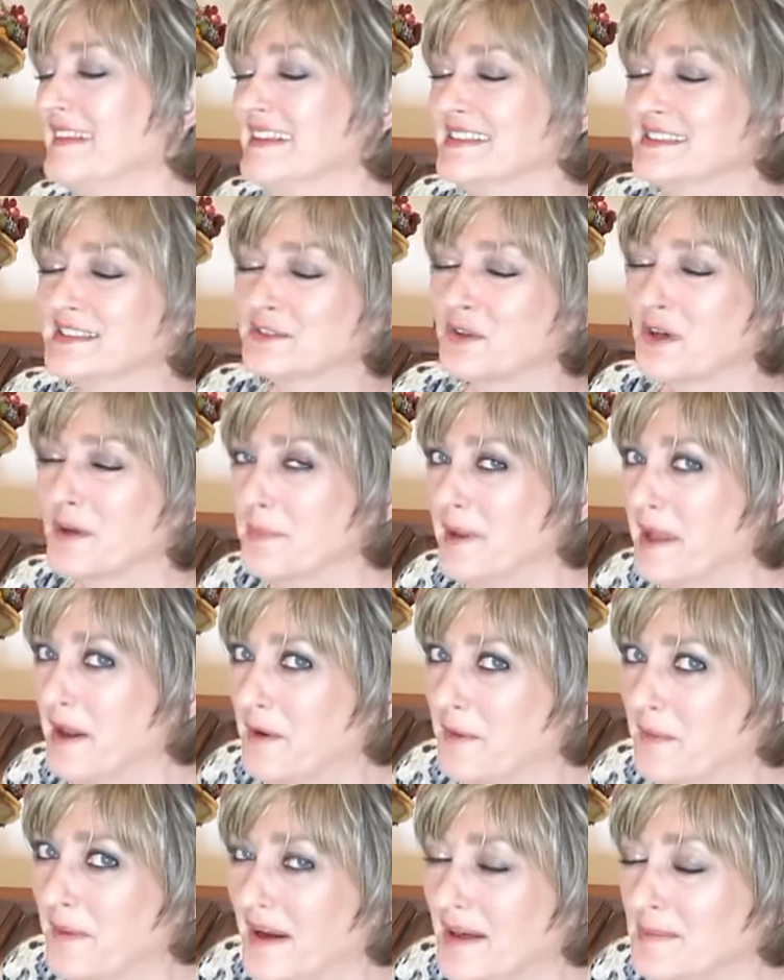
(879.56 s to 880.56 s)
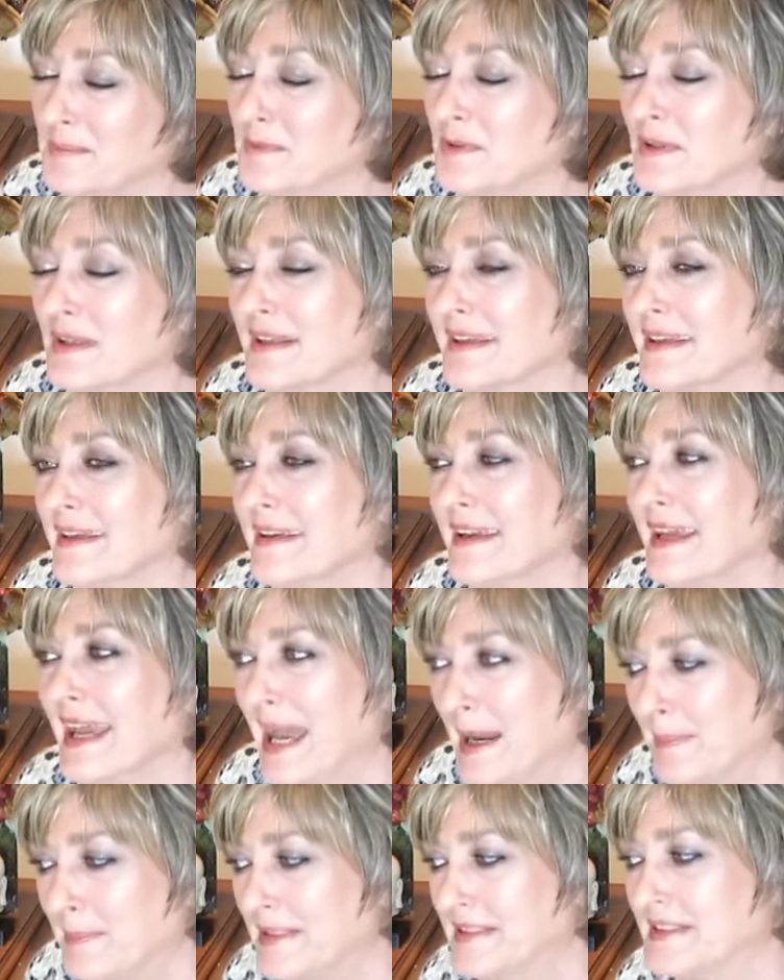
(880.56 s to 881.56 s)
Scorpio, I'm really
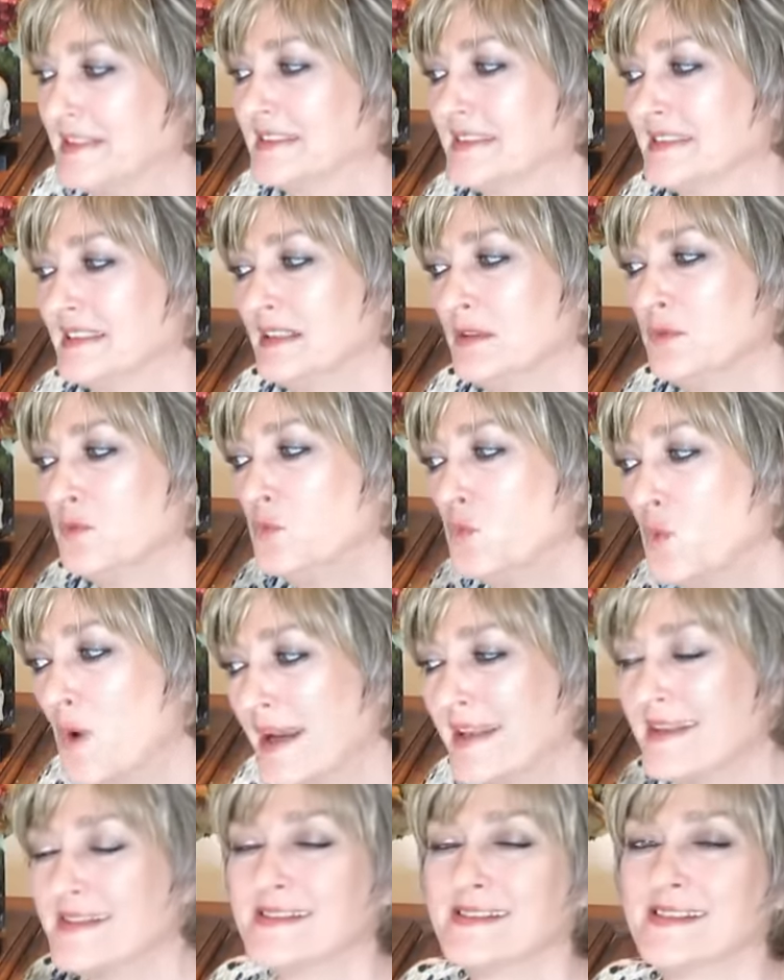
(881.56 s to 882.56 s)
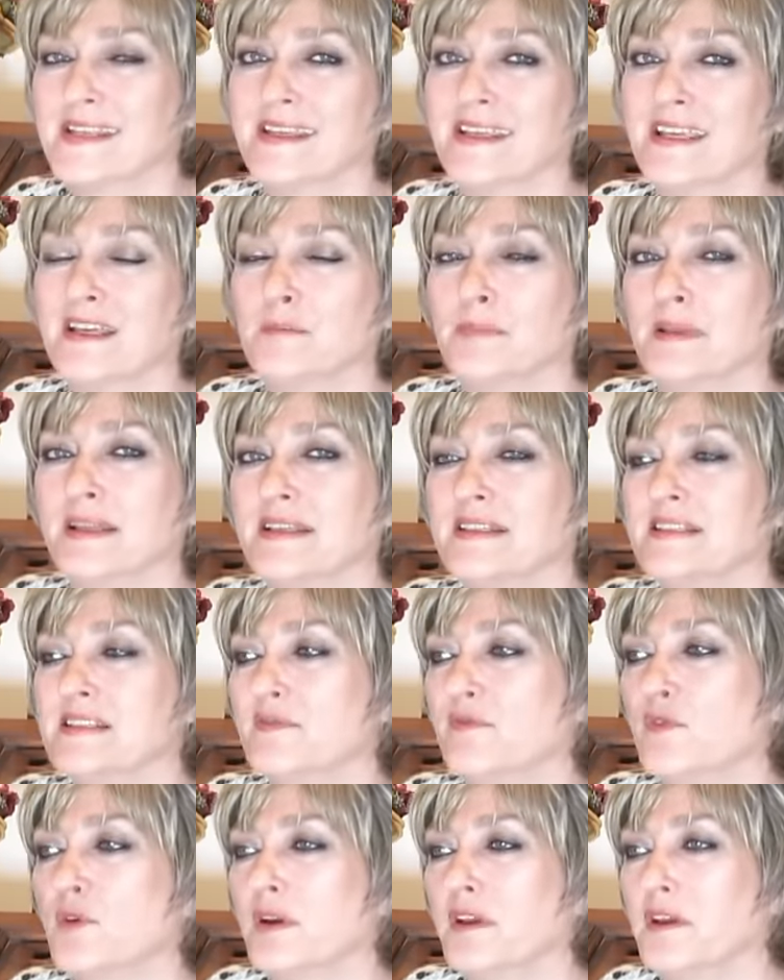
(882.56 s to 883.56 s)
happy to see what is taking place
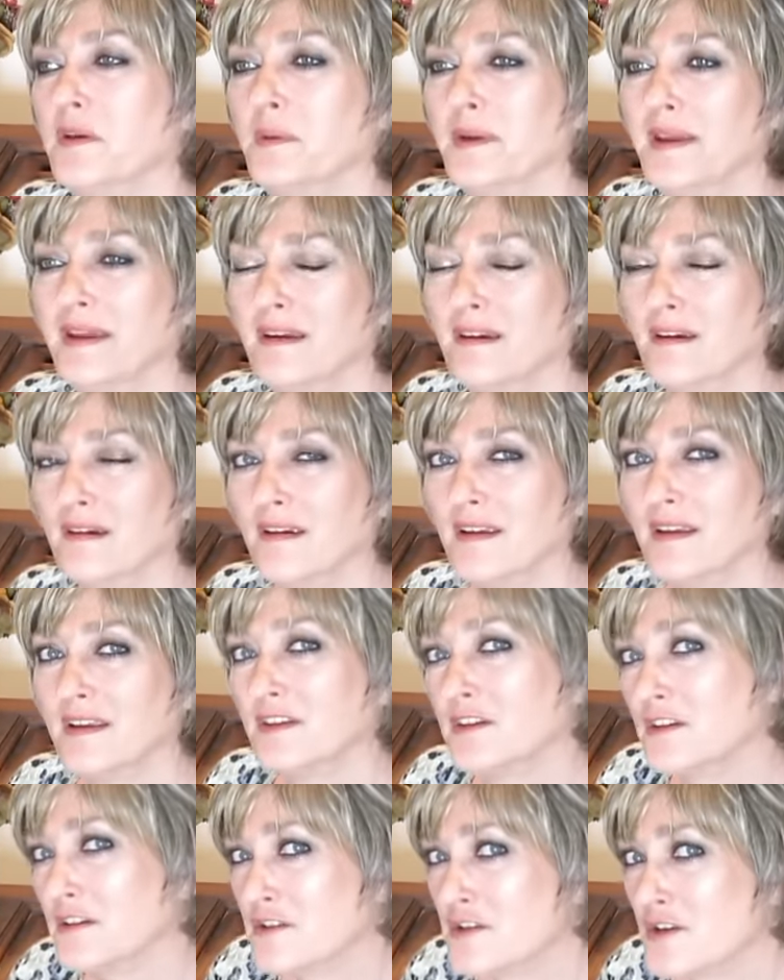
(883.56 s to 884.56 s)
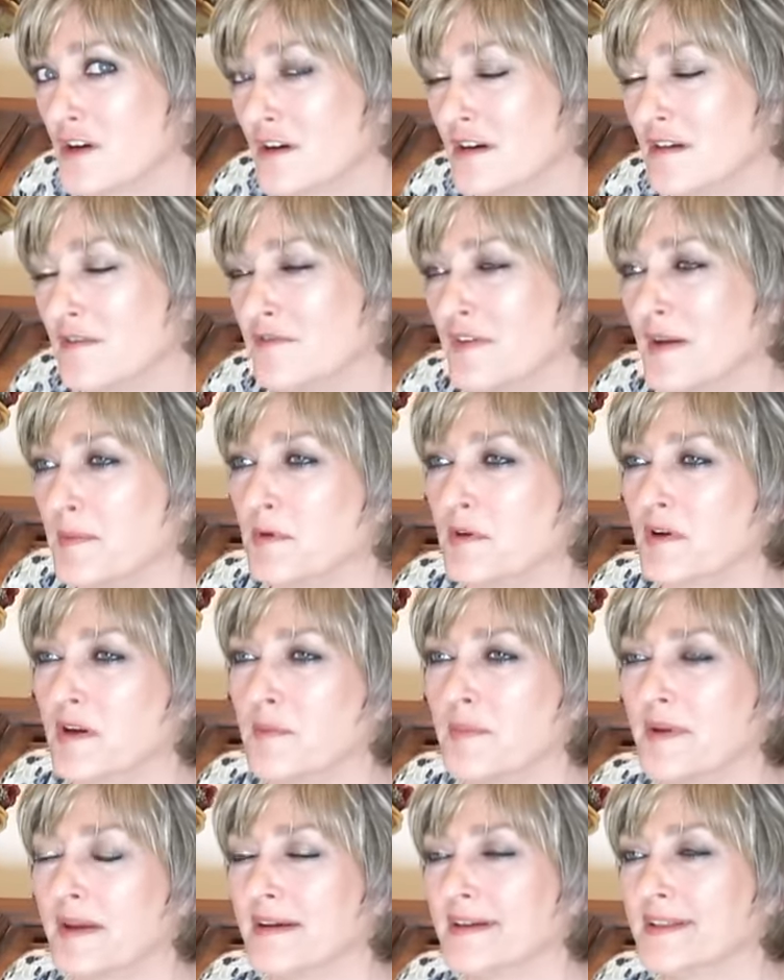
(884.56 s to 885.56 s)
for you here in your chart February,
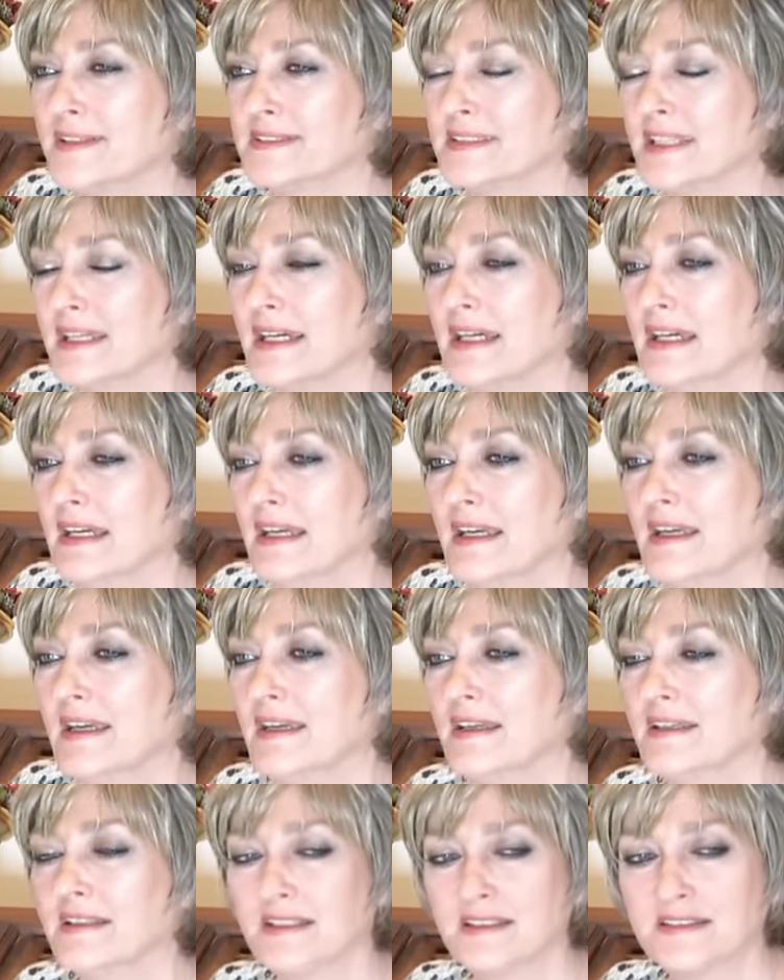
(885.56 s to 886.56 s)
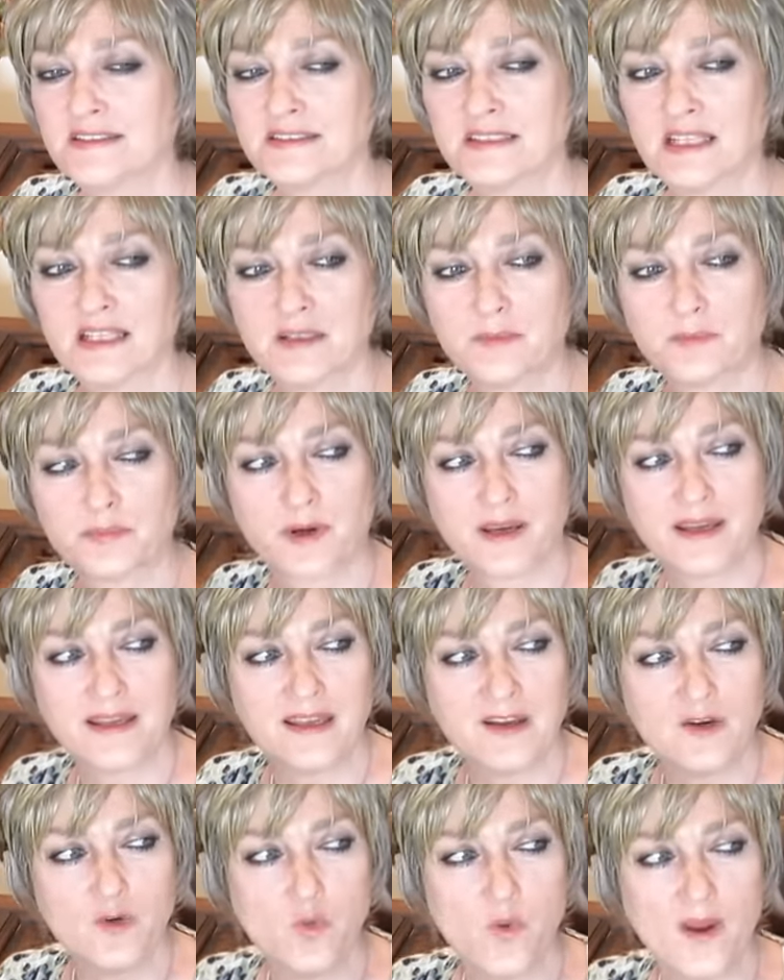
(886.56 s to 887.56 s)
because it's like
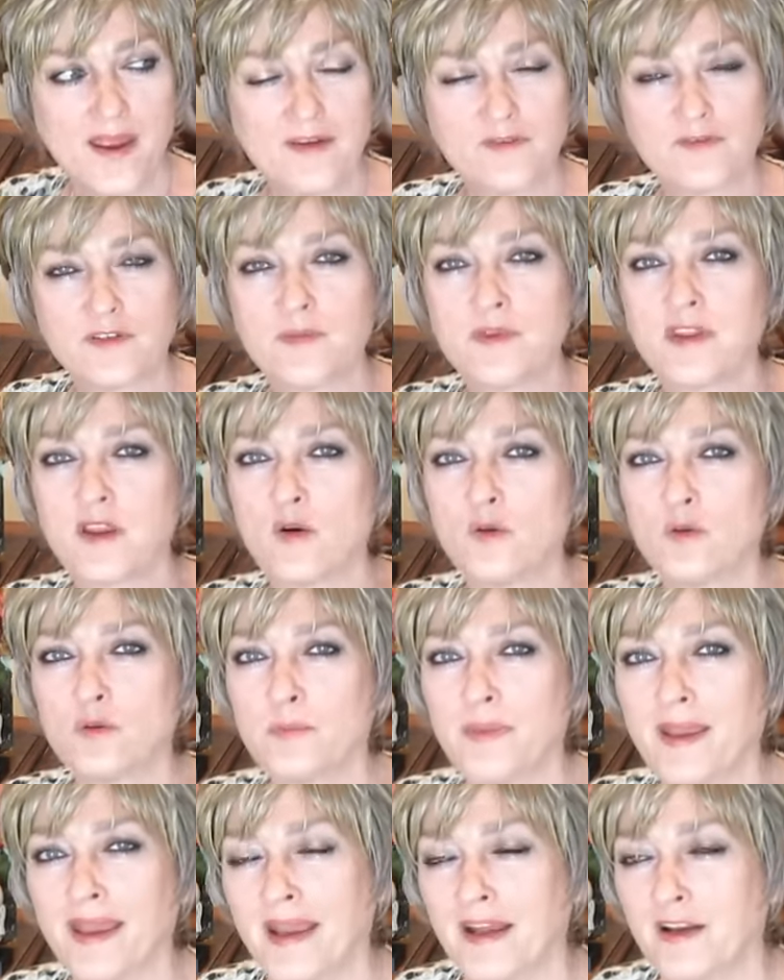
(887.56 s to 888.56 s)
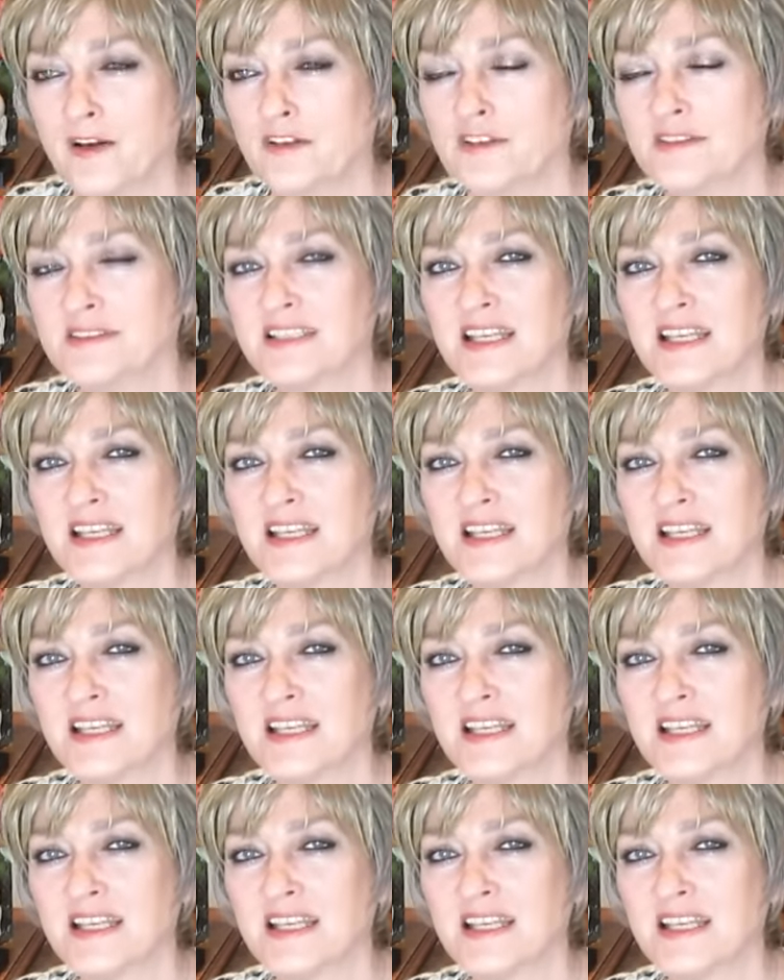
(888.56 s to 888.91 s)
breaking away from the old patterns.